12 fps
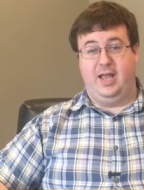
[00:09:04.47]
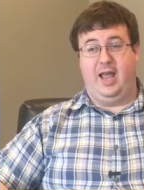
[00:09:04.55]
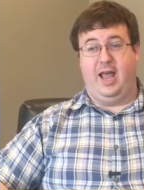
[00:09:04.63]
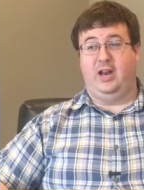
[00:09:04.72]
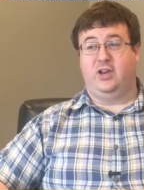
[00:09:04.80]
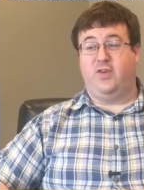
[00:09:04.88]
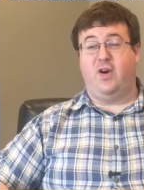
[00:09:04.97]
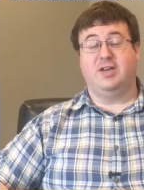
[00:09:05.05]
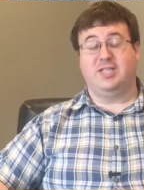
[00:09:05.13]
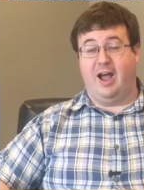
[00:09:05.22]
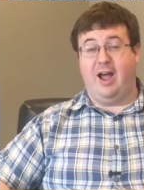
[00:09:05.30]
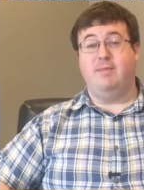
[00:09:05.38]
And as far
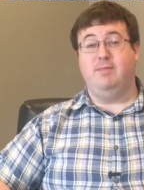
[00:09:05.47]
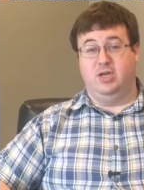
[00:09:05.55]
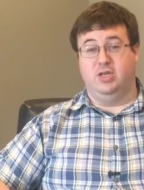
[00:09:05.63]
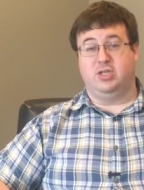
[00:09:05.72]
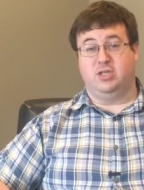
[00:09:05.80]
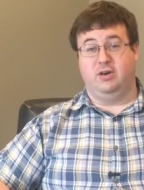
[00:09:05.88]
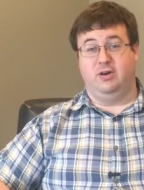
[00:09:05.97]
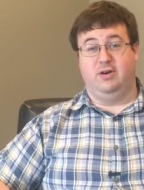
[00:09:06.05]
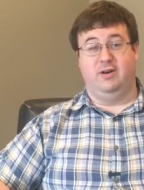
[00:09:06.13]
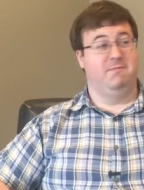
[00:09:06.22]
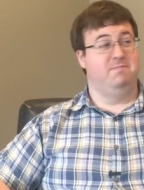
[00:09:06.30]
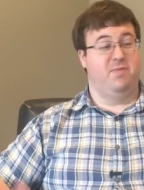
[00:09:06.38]
as I'm concerned,
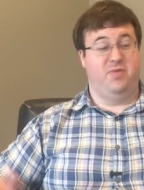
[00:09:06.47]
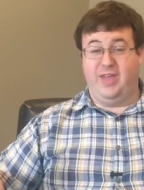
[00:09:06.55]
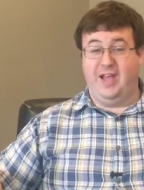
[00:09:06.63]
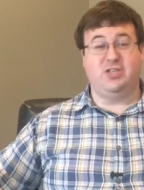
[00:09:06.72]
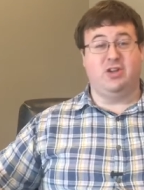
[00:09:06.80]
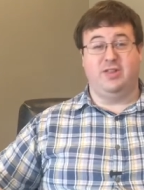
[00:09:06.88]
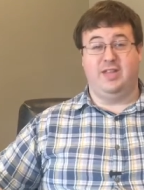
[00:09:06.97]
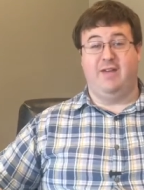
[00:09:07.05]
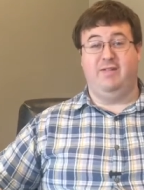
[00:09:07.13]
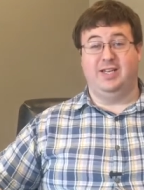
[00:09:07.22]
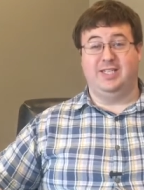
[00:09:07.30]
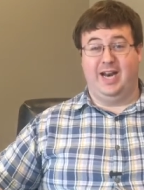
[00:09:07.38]
that's all the
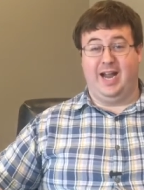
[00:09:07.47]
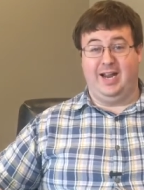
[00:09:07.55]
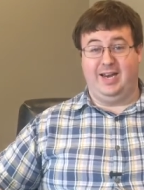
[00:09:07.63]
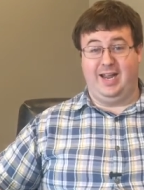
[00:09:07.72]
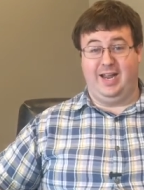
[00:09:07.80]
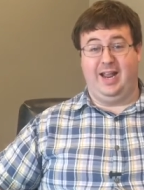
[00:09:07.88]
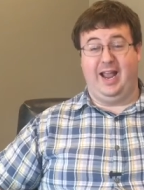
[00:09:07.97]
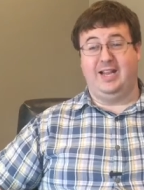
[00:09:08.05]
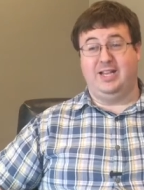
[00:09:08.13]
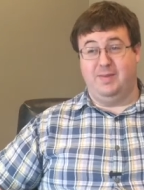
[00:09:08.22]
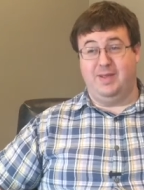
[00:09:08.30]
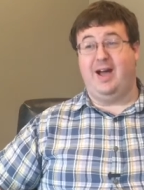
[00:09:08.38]
evidence that I need. And
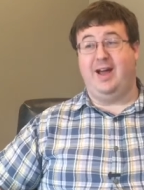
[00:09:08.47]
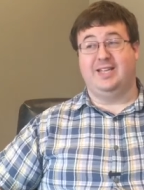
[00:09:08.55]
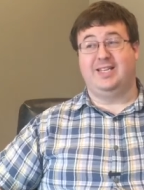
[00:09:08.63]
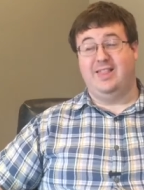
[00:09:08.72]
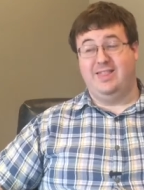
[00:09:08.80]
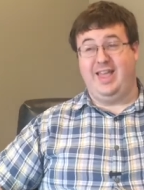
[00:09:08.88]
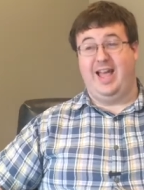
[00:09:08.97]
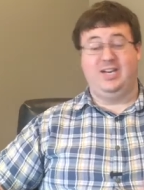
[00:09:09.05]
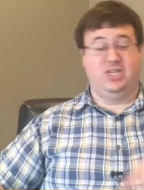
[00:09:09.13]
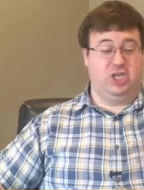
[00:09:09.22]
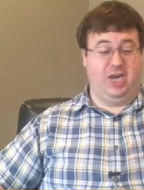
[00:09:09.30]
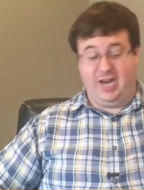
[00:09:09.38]
to be honest, that
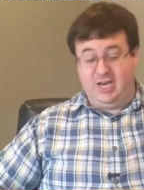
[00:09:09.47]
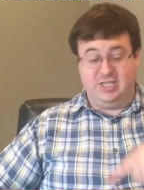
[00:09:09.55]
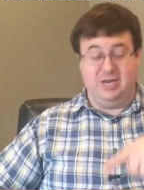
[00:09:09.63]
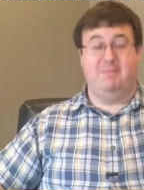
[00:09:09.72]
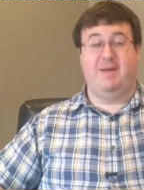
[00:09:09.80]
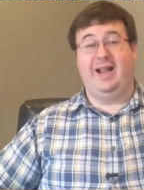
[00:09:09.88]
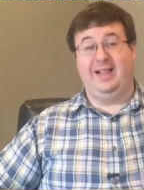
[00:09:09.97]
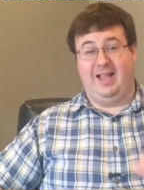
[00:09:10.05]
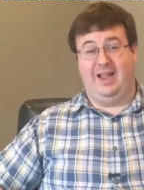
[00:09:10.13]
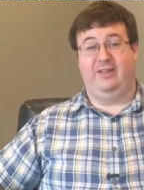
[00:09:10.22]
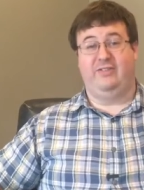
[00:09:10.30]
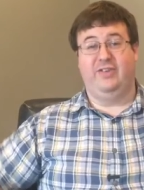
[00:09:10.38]
change in my
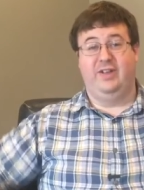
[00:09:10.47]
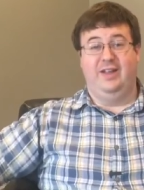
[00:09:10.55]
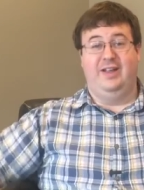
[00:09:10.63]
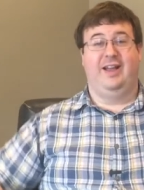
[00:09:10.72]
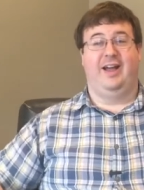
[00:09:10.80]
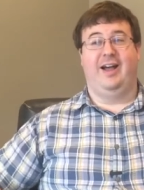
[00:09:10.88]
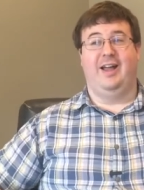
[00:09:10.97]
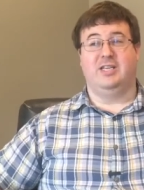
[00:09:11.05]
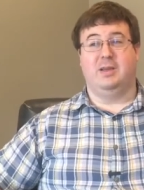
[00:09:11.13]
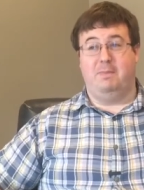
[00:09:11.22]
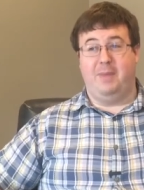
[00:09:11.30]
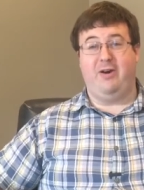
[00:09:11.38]
life uh, is
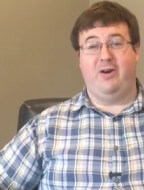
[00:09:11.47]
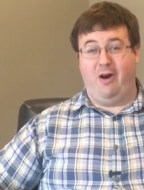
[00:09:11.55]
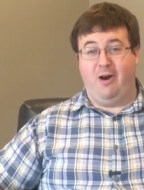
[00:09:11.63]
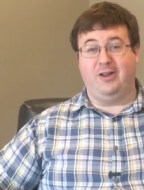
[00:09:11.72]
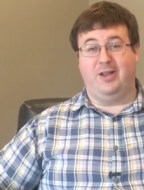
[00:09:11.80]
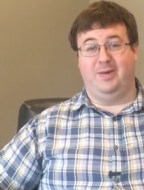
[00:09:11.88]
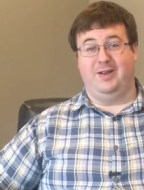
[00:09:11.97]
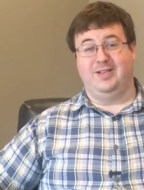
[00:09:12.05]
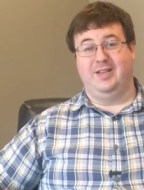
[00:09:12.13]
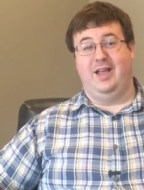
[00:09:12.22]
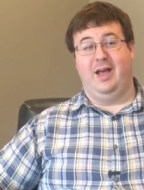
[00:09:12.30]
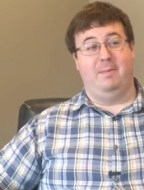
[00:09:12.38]
a better argument,
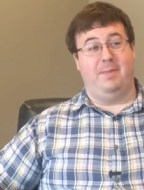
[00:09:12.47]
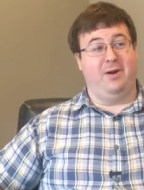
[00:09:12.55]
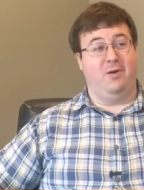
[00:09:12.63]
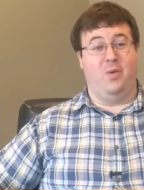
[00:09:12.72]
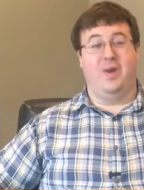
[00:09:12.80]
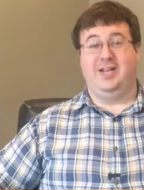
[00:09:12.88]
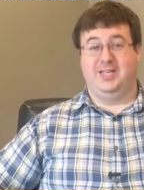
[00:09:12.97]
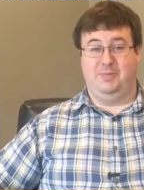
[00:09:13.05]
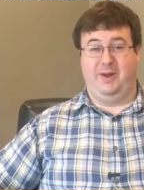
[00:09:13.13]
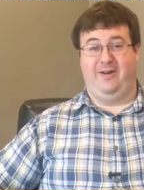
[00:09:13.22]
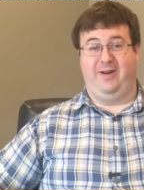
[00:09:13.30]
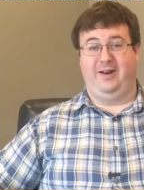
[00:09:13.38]
a better witness
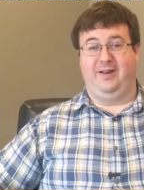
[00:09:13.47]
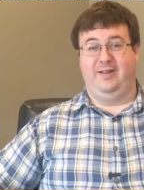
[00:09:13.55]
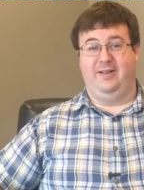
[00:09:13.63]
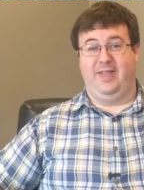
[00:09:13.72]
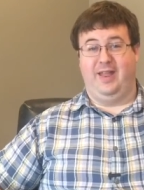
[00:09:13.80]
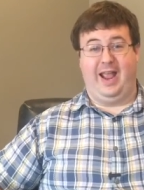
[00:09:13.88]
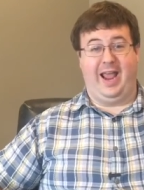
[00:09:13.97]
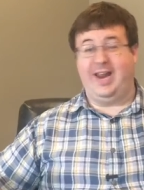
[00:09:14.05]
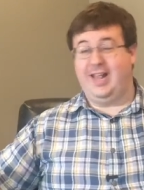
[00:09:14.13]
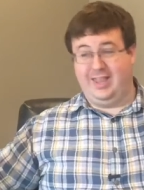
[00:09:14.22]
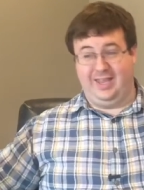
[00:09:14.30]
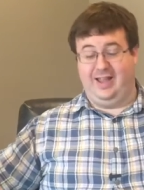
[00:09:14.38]
bearing than
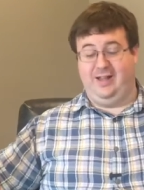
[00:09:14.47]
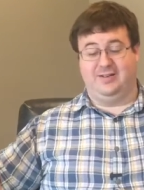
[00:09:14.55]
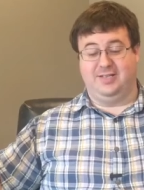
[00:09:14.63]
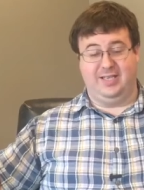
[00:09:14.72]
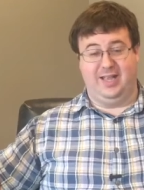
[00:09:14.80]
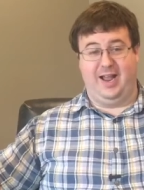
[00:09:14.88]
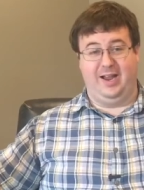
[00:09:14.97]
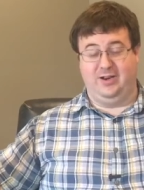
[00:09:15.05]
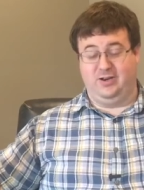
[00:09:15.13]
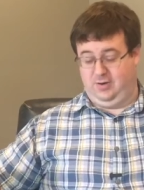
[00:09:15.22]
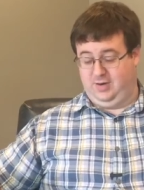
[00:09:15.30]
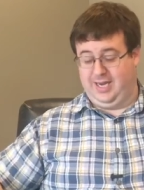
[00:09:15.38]
anything else that I can
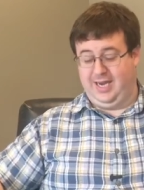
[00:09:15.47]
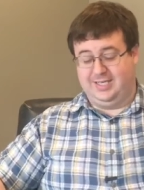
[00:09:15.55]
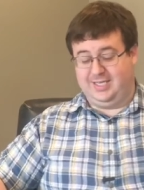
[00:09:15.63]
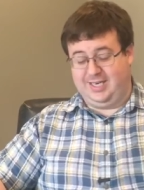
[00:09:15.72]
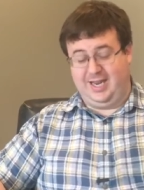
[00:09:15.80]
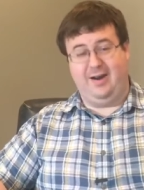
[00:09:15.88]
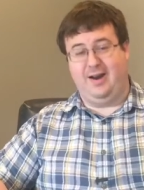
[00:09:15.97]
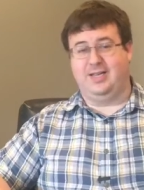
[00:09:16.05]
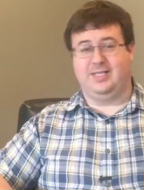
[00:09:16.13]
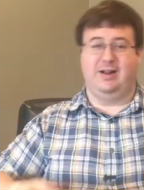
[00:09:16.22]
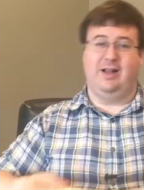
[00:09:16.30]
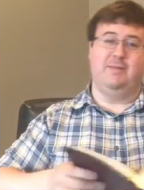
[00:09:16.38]
do. Because I can sit down, I can
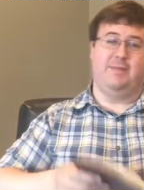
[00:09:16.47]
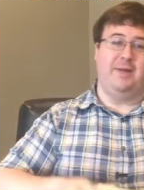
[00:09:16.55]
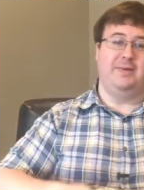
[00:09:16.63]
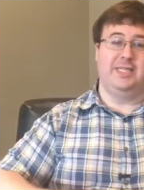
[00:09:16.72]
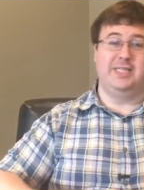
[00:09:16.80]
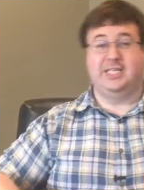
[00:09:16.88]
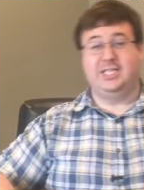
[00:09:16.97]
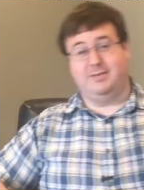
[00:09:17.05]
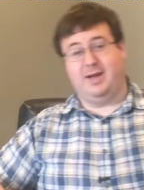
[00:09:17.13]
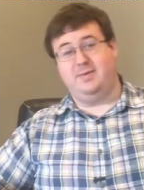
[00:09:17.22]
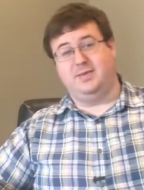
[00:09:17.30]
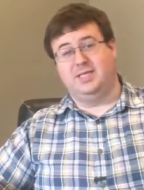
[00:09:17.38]
say, oh, the Bible says this, the
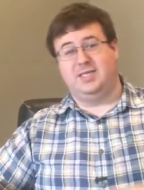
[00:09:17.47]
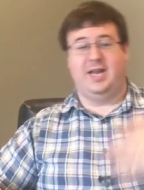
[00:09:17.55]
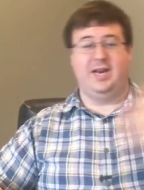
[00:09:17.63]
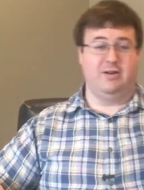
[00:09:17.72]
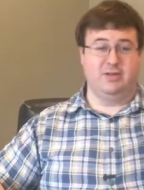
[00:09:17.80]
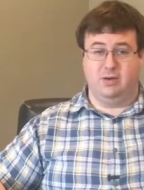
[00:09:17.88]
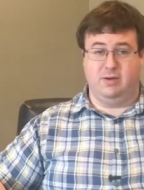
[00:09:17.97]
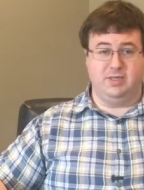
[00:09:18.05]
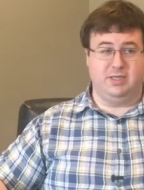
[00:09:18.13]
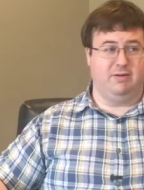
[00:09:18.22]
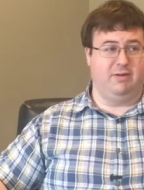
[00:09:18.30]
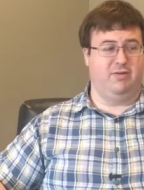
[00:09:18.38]
Bible says that, here's the whole
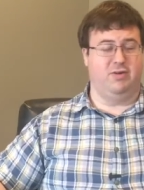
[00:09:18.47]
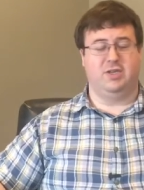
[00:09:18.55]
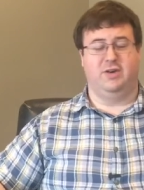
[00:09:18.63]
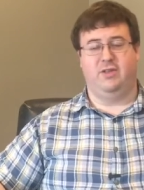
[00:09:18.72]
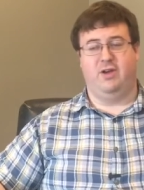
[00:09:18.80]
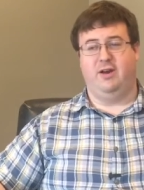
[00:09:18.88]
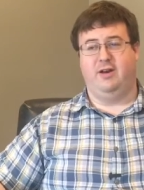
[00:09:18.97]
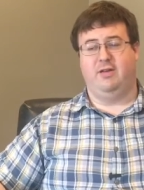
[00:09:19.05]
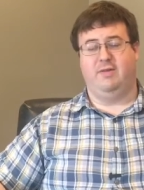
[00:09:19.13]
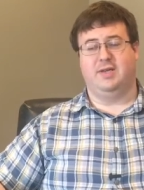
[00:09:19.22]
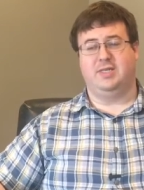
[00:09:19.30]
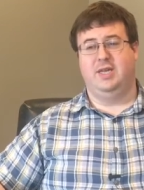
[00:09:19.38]
history of Christian thought and all the
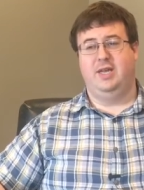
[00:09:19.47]
rest.